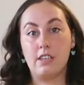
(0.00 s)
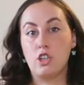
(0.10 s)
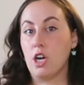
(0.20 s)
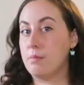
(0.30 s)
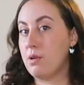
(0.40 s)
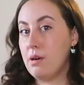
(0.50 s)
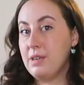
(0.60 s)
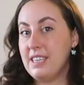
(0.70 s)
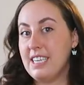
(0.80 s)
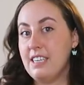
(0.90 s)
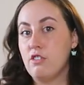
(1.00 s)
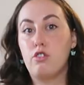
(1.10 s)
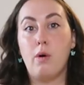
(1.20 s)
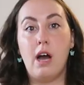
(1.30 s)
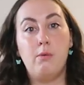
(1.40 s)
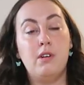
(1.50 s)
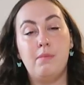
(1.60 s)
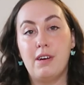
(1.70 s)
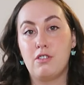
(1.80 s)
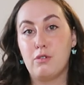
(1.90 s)
get chub rub in these. So I wouldn't
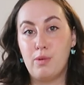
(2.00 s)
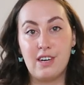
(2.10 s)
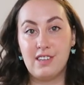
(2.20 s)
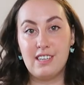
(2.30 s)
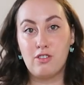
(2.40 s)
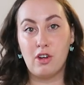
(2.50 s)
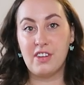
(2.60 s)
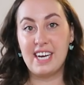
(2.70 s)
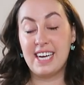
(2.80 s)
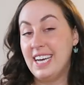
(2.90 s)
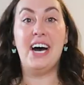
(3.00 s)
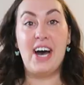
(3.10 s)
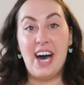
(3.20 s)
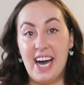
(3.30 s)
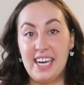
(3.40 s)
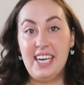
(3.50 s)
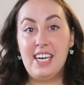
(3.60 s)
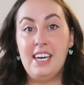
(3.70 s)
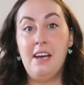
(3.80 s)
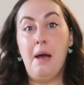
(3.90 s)
be able to wear these on like a
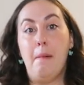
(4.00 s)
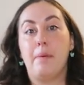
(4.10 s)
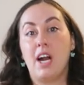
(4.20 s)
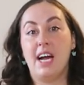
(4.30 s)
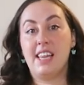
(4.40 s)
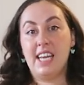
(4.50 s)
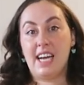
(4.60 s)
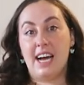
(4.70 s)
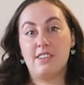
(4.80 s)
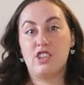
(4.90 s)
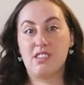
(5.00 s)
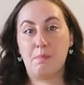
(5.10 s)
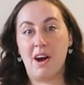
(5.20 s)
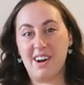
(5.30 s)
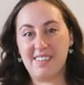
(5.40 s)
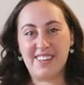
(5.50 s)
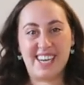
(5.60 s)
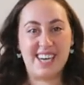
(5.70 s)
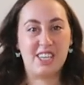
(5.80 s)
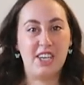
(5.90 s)
hike but I think as just part of
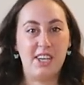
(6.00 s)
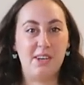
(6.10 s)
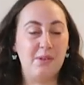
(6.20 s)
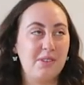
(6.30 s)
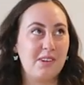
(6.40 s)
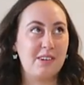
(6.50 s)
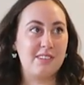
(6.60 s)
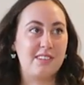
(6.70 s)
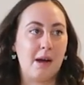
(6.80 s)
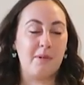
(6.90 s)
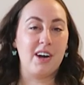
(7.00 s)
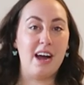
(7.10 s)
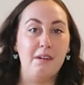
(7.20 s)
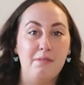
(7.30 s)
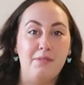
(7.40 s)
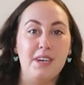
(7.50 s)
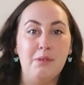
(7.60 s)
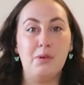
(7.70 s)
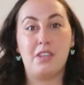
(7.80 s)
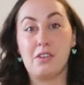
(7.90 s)
like a cute little summer
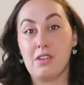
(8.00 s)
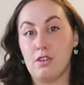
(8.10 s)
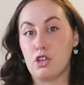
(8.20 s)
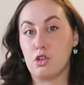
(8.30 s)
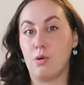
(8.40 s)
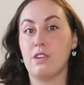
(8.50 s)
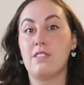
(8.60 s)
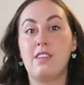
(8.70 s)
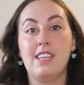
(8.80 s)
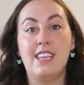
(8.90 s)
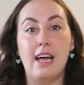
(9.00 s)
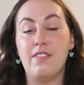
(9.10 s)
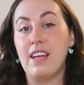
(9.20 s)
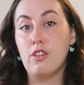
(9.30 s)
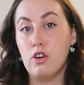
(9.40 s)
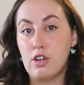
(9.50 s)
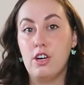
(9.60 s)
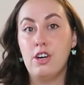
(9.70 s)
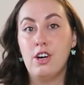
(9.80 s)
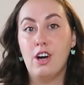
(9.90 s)
outfit with your little shorts that they
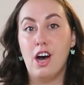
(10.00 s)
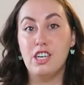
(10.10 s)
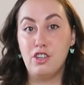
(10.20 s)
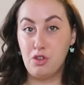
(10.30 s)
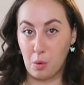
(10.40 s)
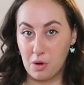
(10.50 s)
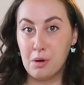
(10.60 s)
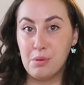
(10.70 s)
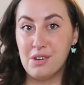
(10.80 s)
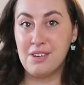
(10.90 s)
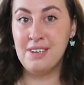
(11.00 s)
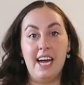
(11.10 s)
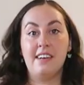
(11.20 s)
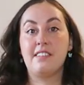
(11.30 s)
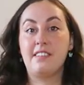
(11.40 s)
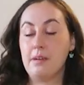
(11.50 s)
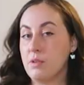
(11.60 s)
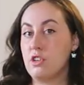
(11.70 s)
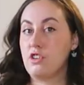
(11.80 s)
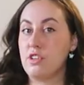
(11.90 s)
look adorable. And
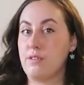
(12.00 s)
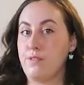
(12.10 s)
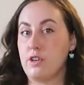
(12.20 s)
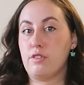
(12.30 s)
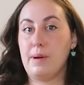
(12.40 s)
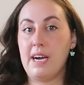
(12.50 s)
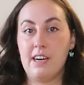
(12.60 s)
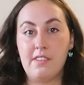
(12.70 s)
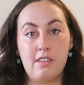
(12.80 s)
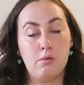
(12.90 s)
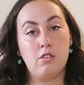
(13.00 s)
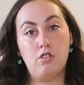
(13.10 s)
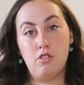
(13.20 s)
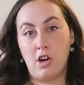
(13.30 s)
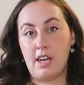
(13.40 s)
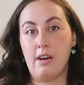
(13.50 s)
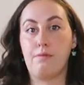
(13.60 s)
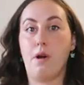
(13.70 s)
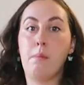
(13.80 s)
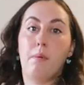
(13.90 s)
similar to the first pair, these ones do not have
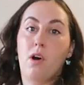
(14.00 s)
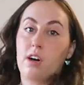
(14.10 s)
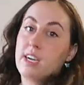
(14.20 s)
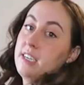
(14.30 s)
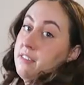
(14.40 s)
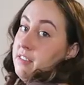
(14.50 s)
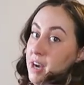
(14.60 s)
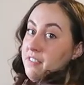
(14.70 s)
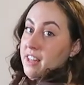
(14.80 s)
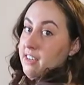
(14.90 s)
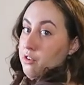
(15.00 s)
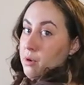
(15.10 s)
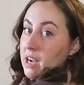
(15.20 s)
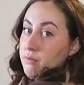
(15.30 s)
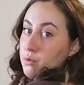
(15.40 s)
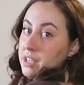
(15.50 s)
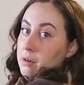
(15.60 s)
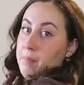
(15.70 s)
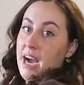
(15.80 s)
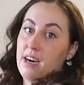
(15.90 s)
front pockets, but they do have
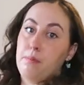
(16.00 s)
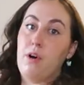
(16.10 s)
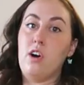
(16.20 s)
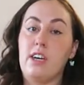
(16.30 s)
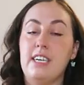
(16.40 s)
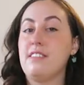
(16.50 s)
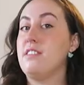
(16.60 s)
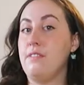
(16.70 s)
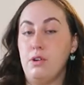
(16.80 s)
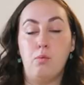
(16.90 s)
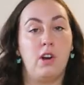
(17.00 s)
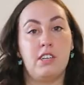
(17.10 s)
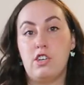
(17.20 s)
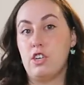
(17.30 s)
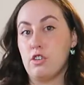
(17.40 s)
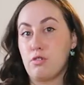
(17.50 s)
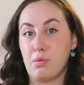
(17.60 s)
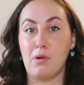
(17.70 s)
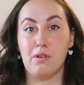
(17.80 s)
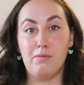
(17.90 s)
real back pockets if you wanted to just
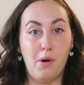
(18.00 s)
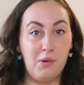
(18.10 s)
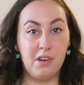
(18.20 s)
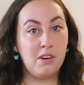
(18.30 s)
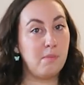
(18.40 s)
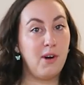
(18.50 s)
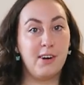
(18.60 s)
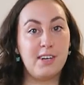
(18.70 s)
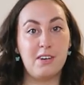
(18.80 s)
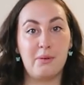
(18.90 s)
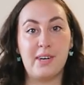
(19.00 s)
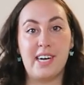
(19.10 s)
throw your phone in your pocket or